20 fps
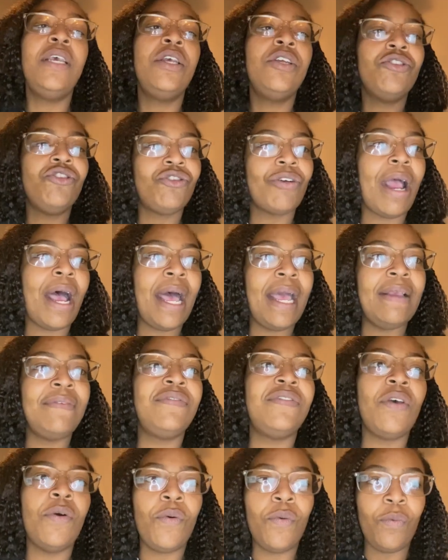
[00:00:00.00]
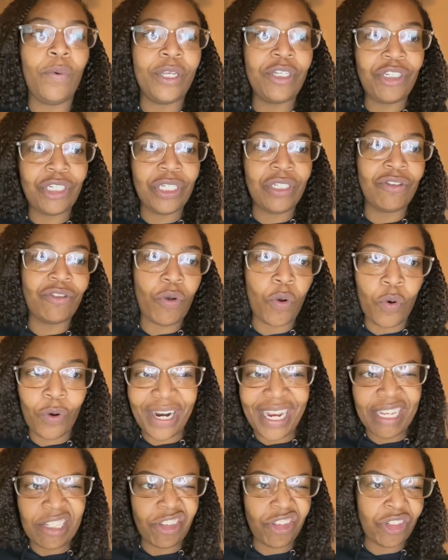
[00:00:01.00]
drives, wishes, or
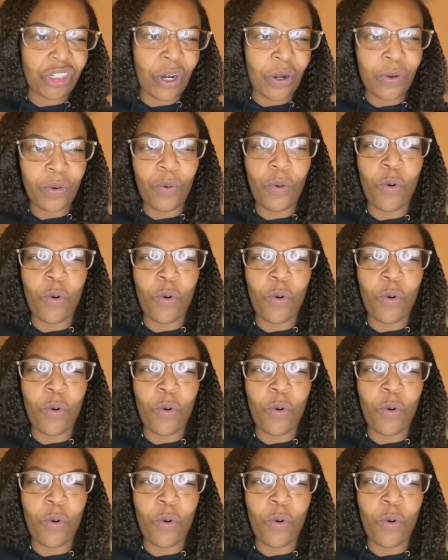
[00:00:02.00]
external